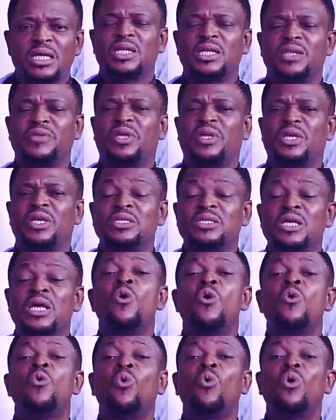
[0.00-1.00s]
certificates?
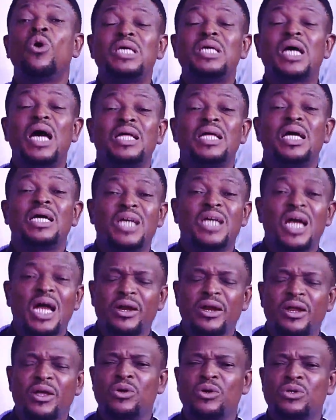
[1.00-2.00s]
What are their track
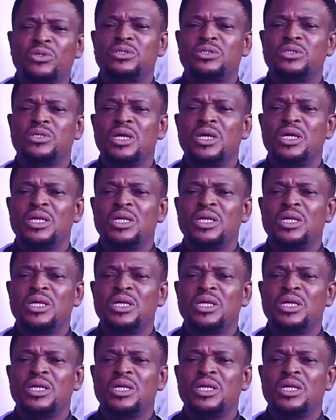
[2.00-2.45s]
records?